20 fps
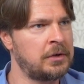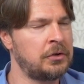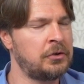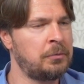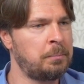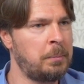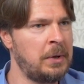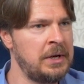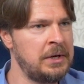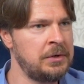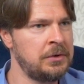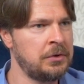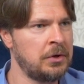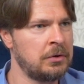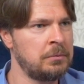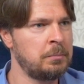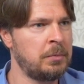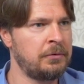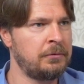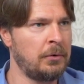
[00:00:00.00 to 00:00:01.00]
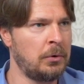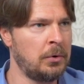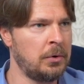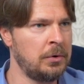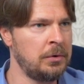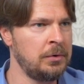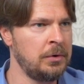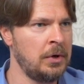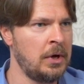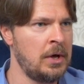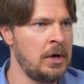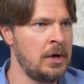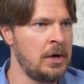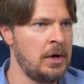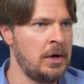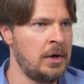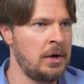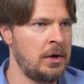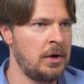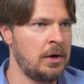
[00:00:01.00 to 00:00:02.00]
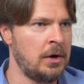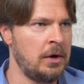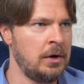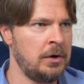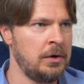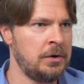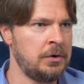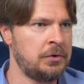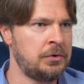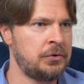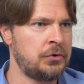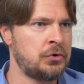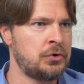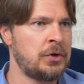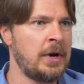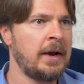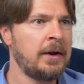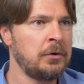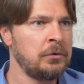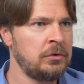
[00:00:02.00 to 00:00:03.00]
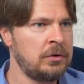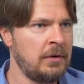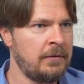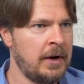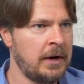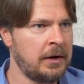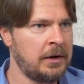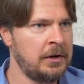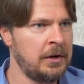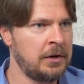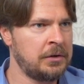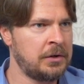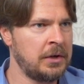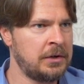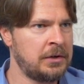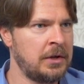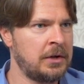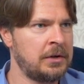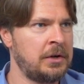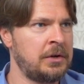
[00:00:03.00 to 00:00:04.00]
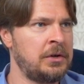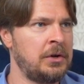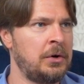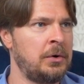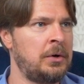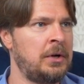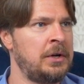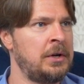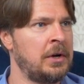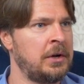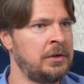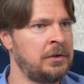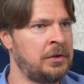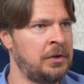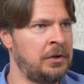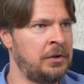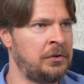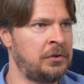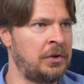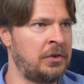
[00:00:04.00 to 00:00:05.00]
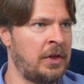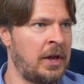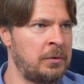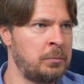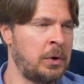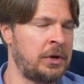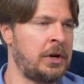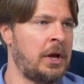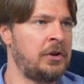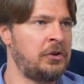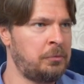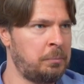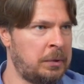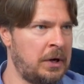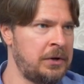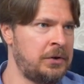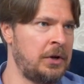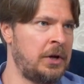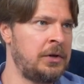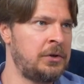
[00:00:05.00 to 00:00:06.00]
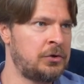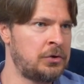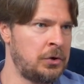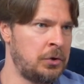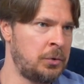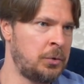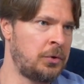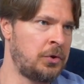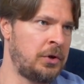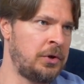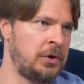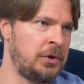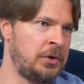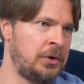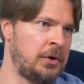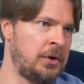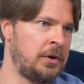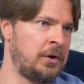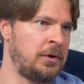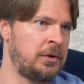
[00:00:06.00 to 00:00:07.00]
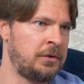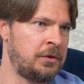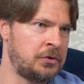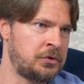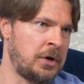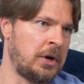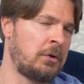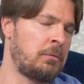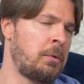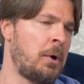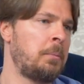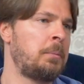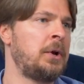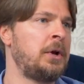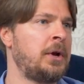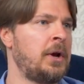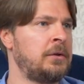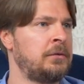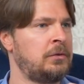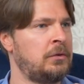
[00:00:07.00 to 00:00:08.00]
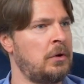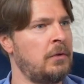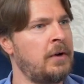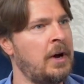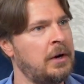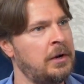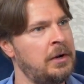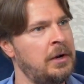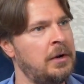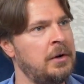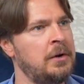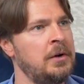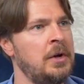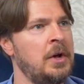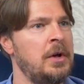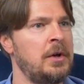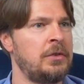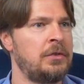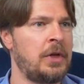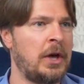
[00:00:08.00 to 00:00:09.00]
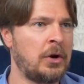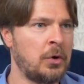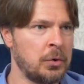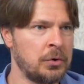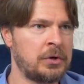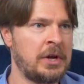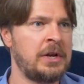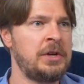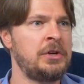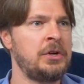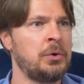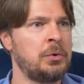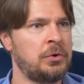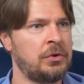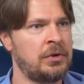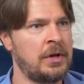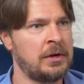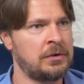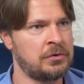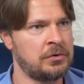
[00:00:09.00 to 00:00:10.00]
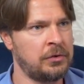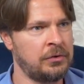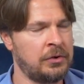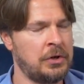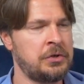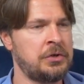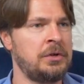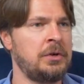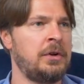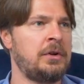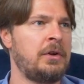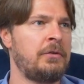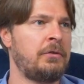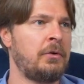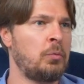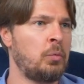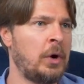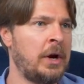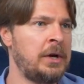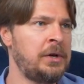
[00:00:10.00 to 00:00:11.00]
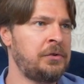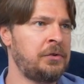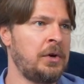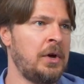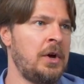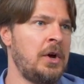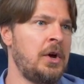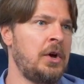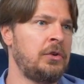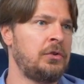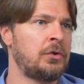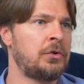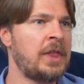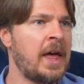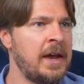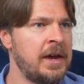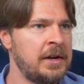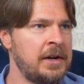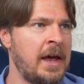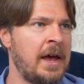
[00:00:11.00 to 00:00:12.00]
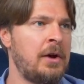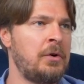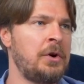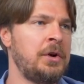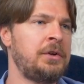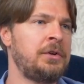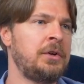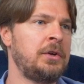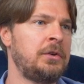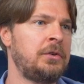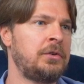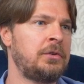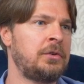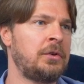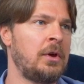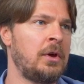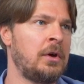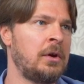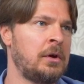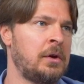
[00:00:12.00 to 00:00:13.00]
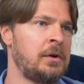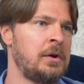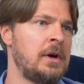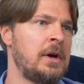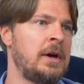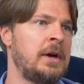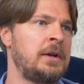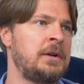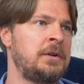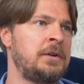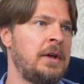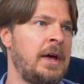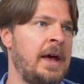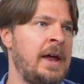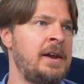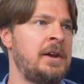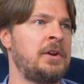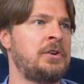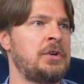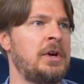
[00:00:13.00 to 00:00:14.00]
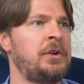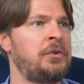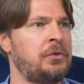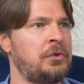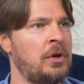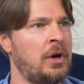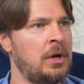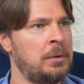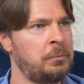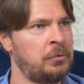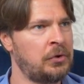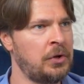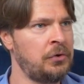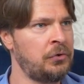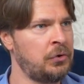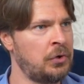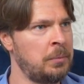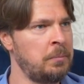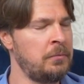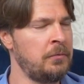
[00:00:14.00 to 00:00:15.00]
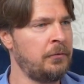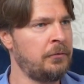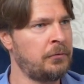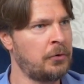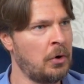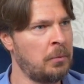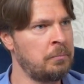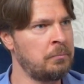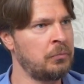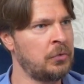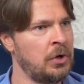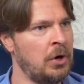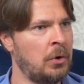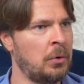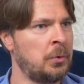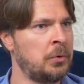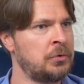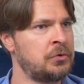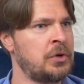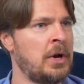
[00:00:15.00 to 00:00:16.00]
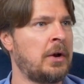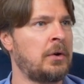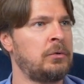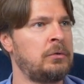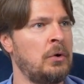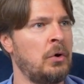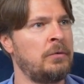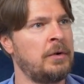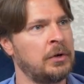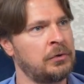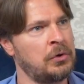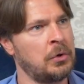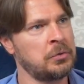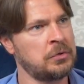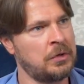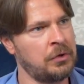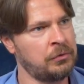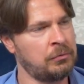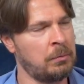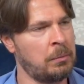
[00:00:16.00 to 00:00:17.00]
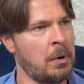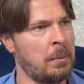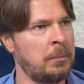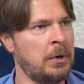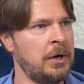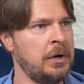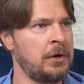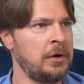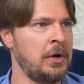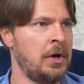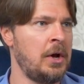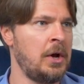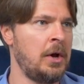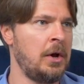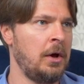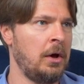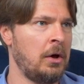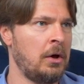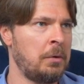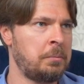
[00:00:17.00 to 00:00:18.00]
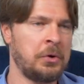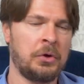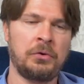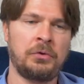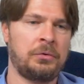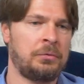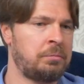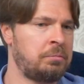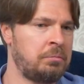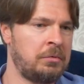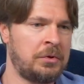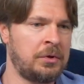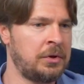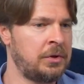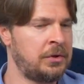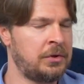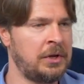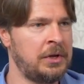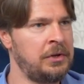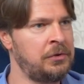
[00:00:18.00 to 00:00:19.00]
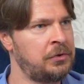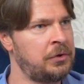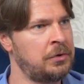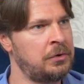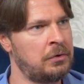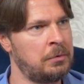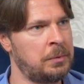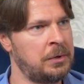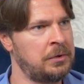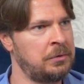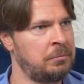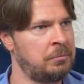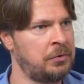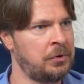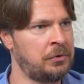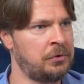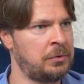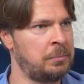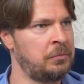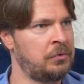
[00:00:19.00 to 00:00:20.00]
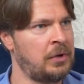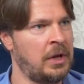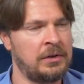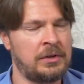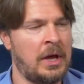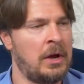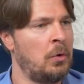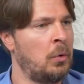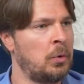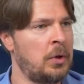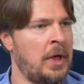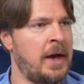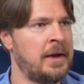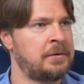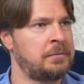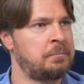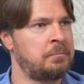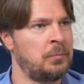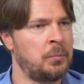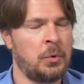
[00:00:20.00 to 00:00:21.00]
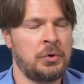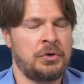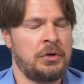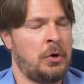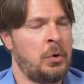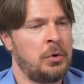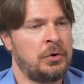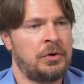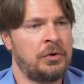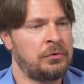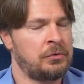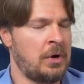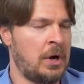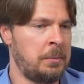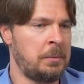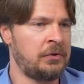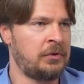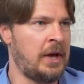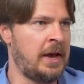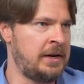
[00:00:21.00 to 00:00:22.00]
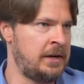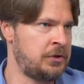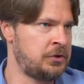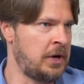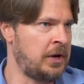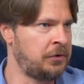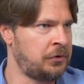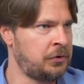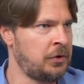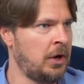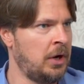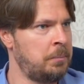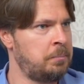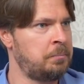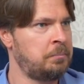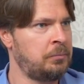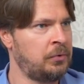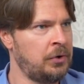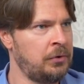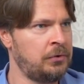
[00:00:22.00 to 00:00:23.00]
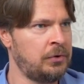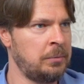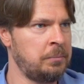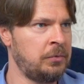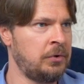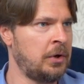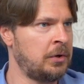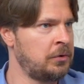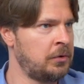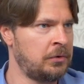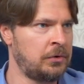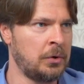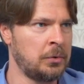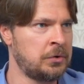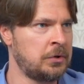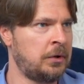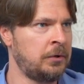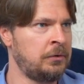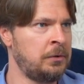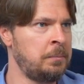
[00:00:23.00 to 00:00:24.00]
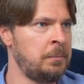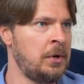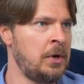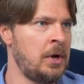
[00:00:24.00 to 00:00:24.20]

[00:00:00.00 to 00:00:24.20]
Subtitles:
It's been done before. Czechoslovakia did that in the early 90s, and then when they split into the Czech Republic and Slovakia, they continued that transition in different ways. So they inherited an NHS-type system from the old Czechoslovak Socialist Republic, because the Eastern European systems, they all had what you could describe as NHS-type systems under socialism.